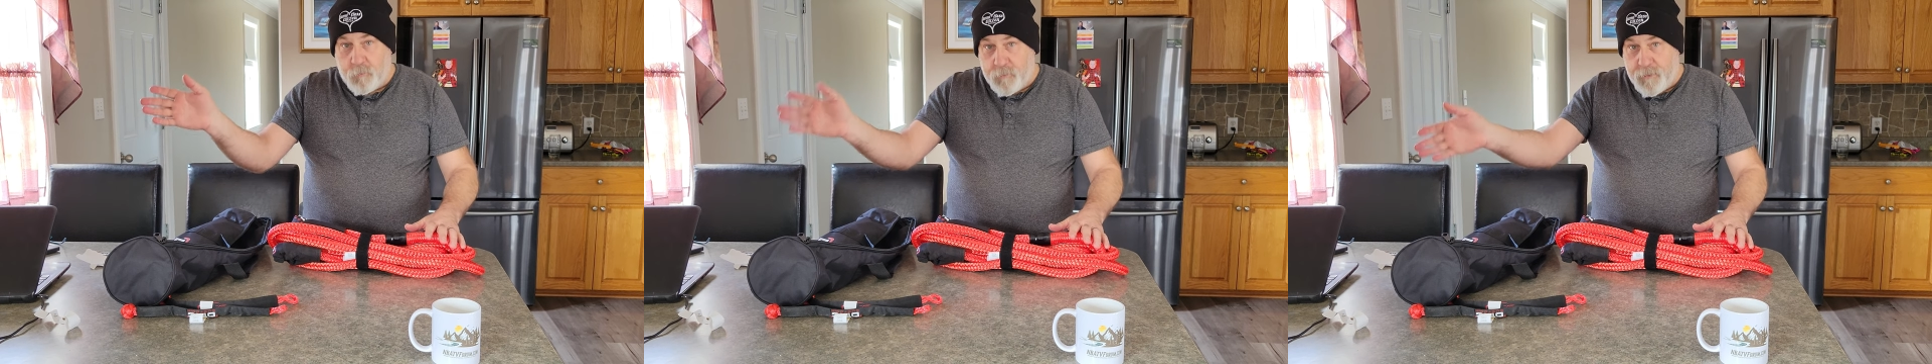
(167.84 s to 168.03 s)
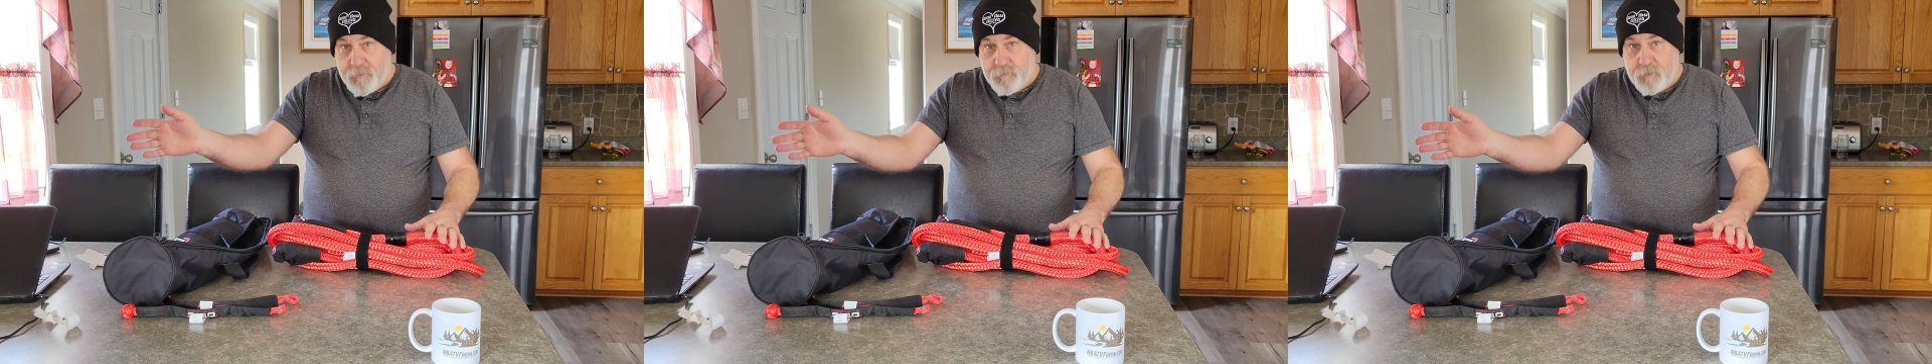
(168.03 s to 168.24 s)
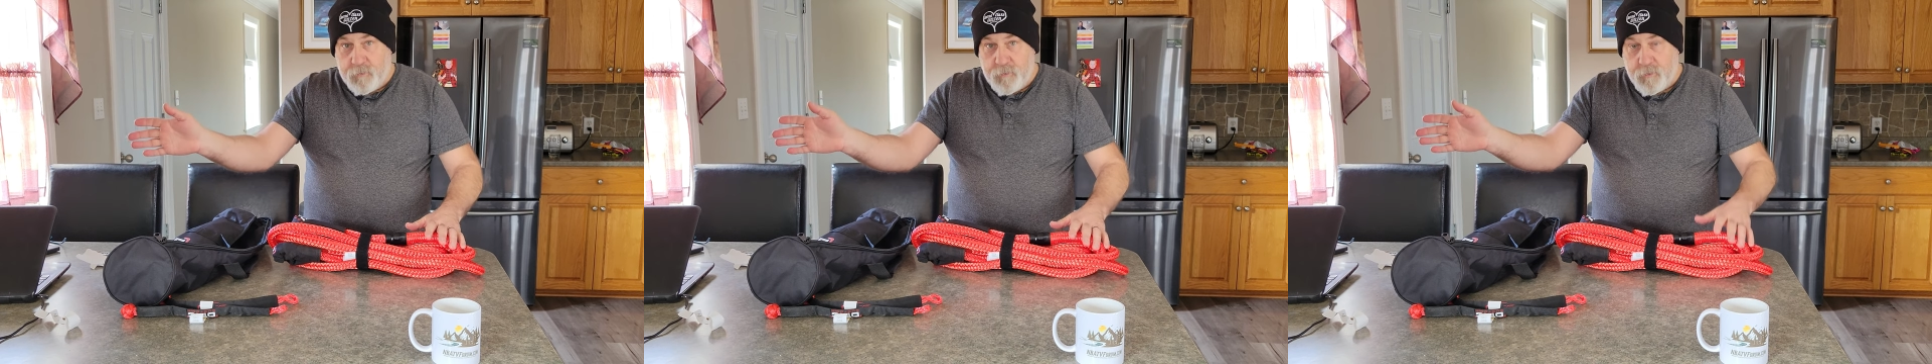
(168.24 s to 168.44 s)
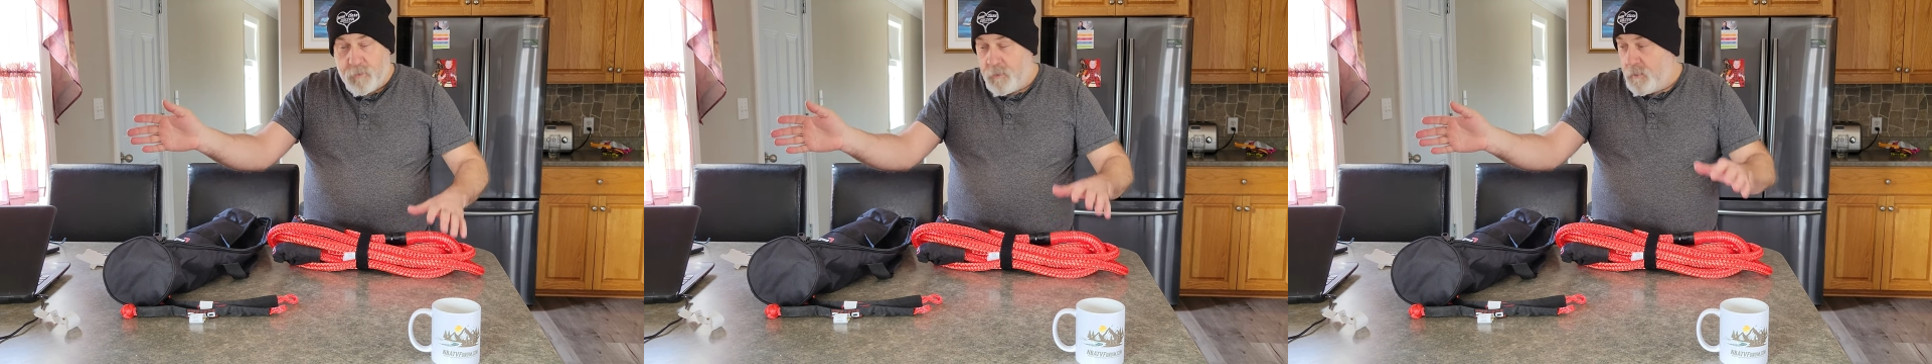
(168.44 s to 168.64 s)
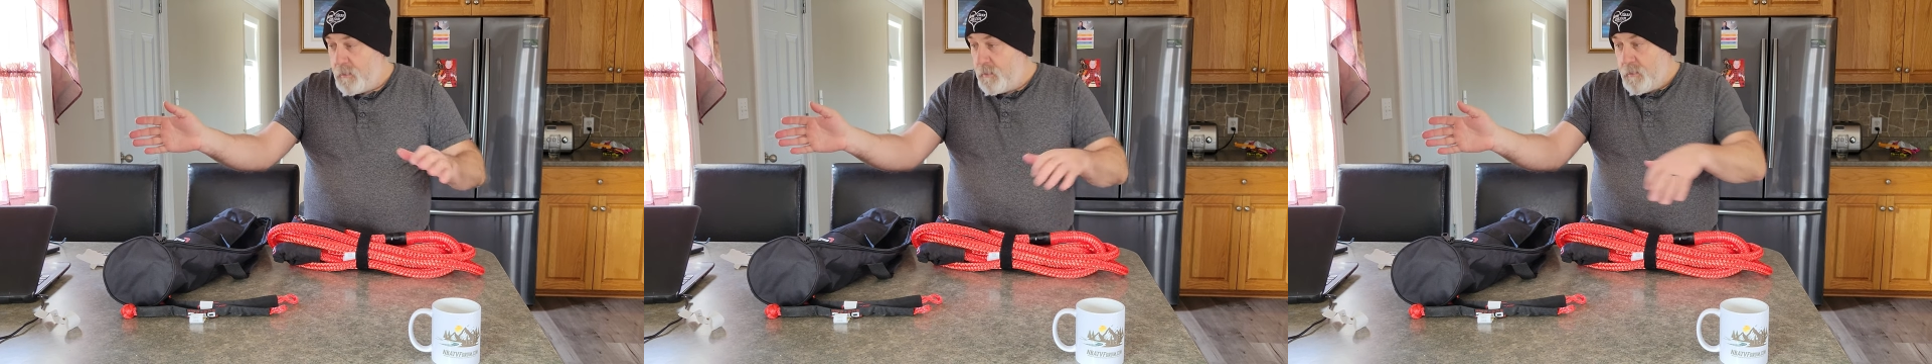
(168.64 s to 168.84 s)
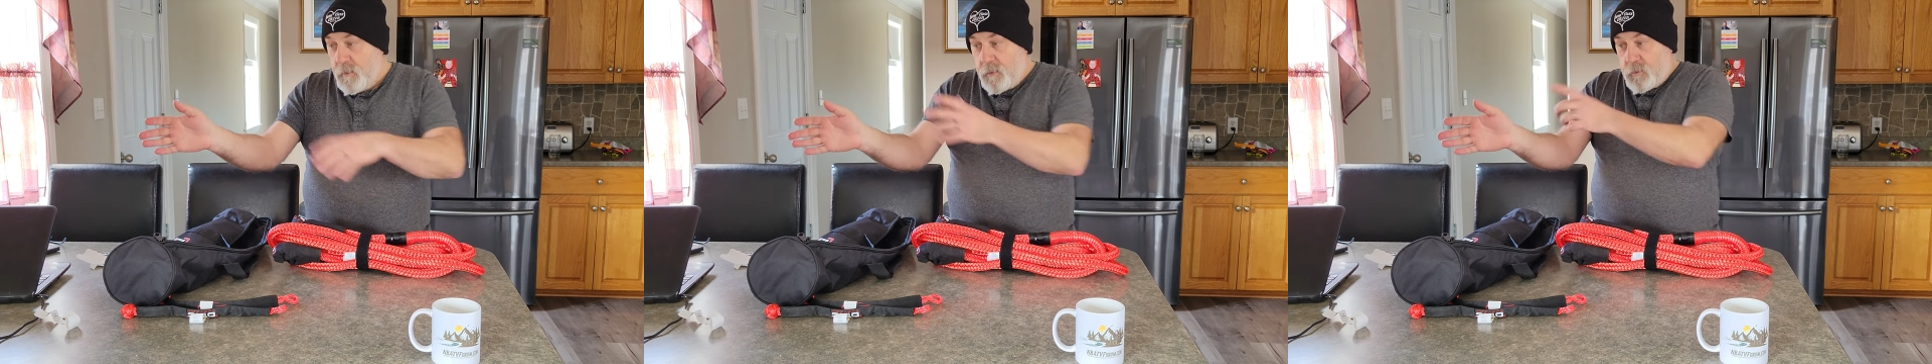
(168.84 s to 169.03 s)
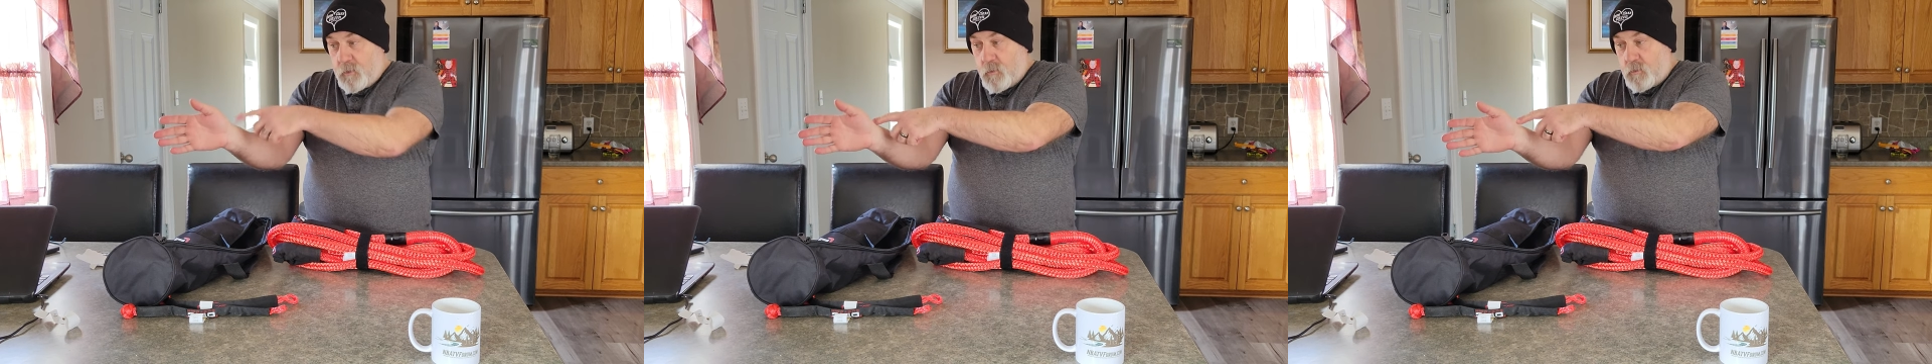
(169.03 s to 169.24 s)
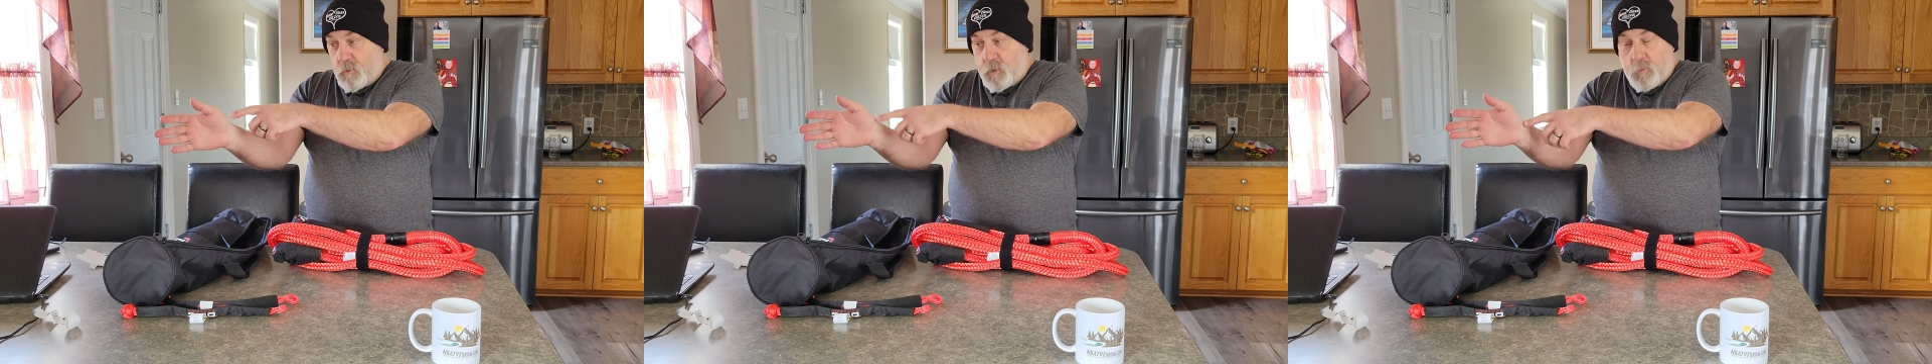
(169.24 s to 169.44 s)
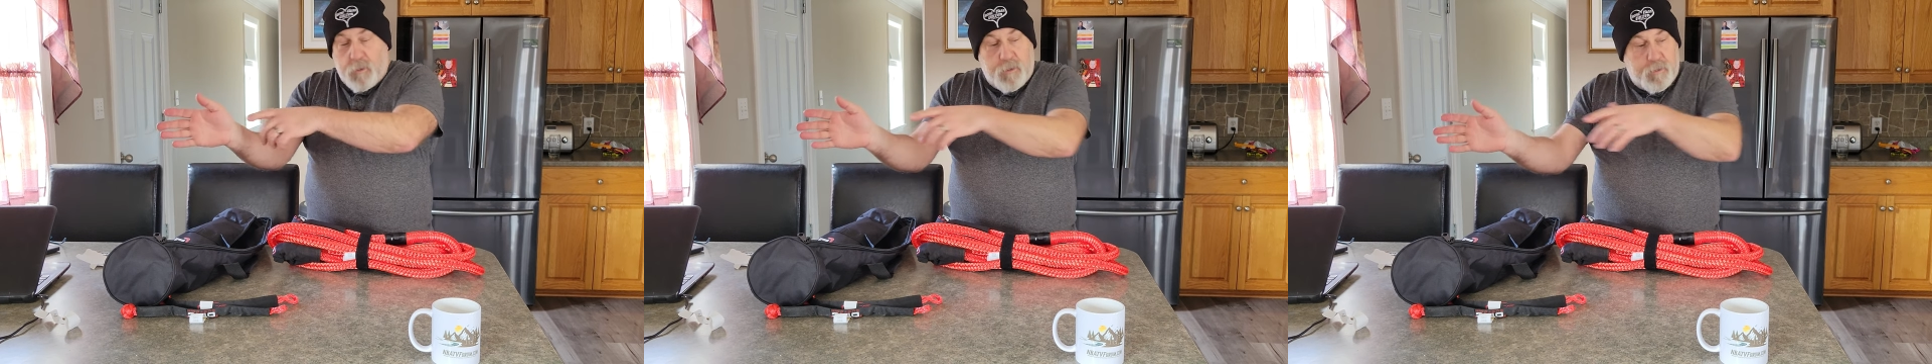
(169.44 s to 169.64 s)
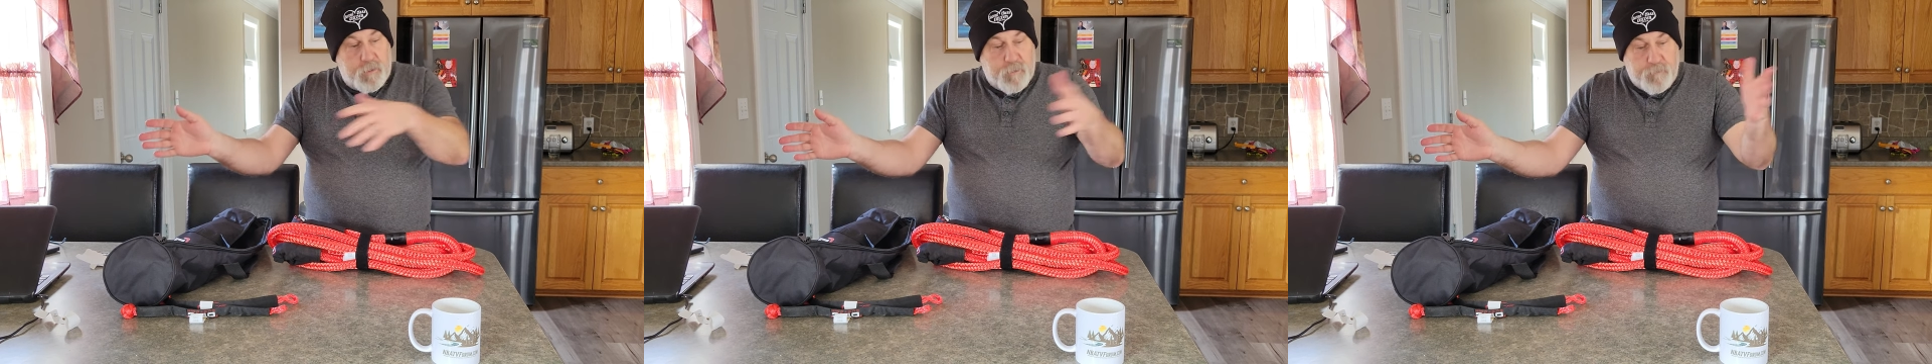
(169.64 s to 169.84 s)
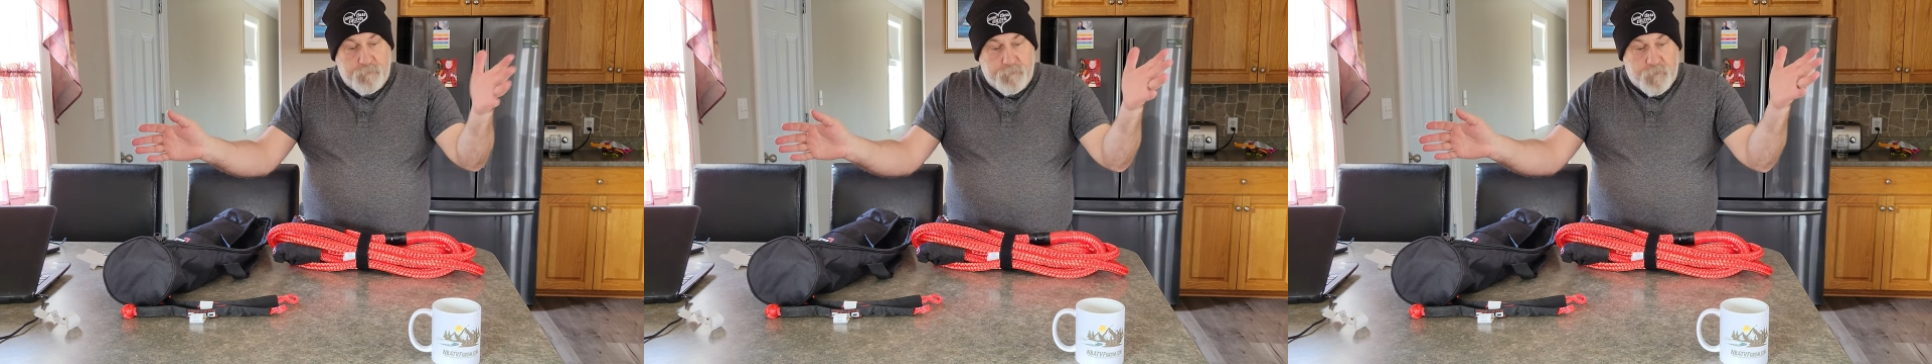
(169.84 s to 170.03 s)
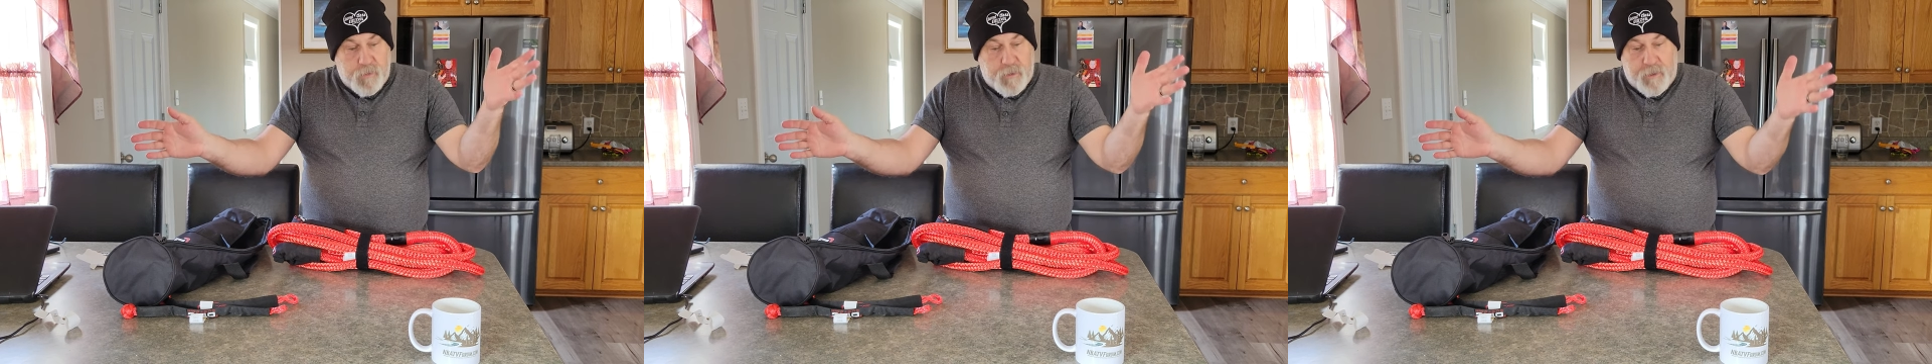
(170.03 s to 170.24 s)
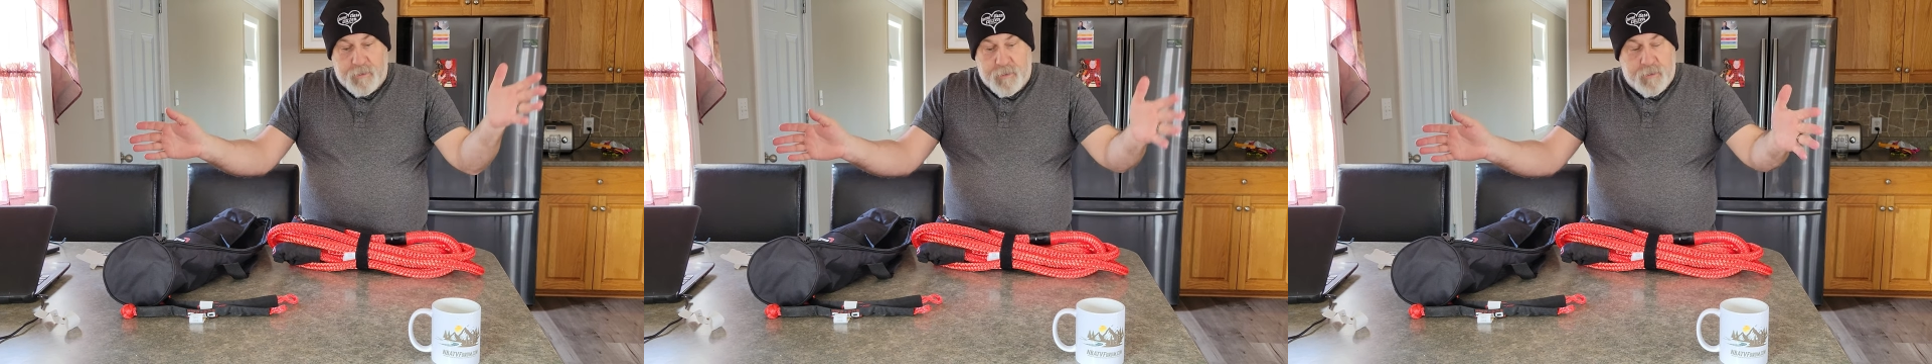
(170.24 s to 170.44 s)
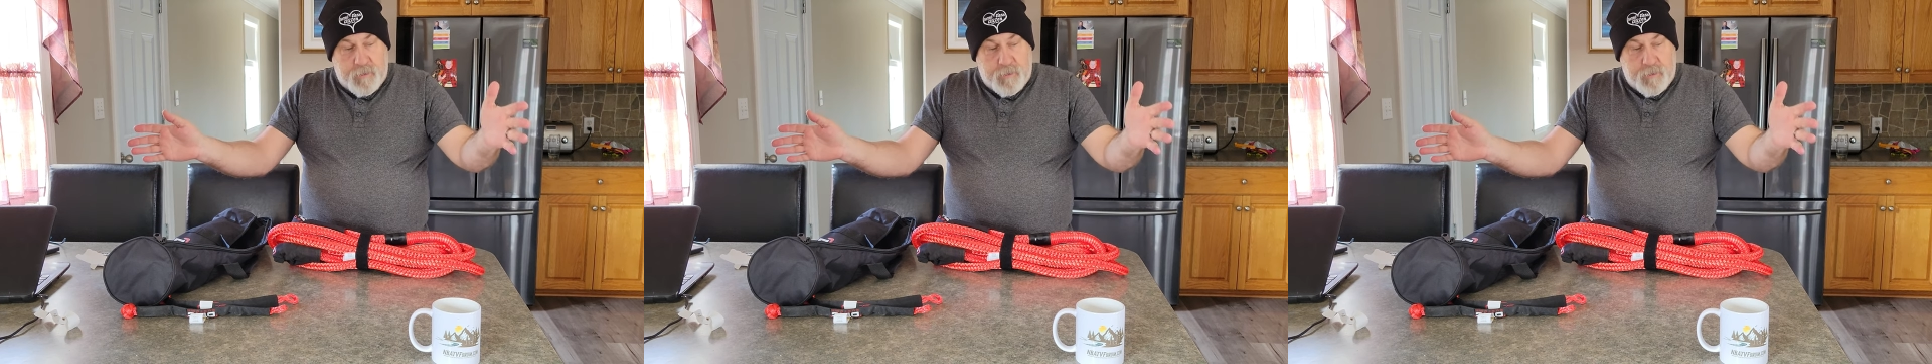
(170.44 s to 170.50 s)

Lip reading: or whatever, you hook to it, and